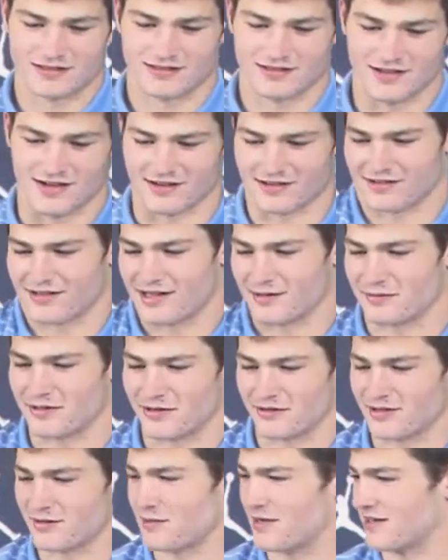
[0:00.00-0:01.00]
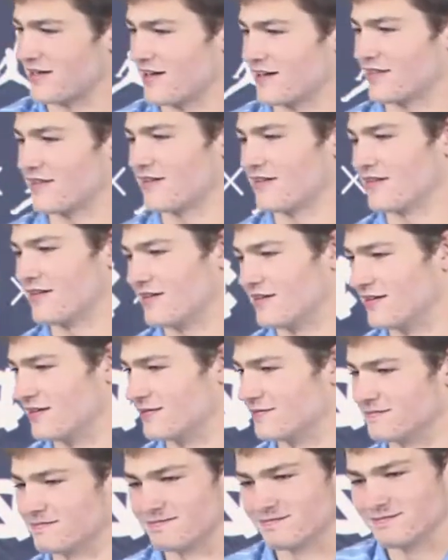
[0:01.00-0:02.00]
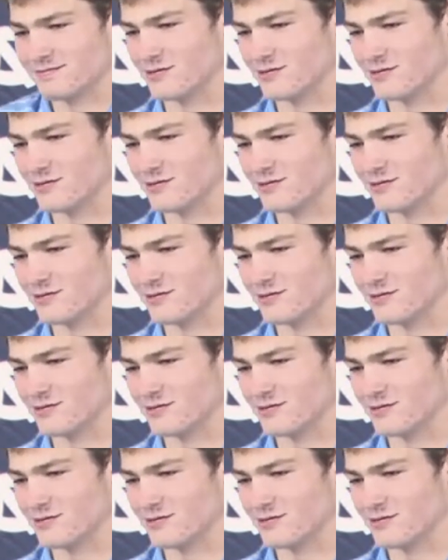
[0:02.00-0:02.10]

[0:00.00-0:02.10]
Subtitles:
no, I'm glad to be able to get back out there, and,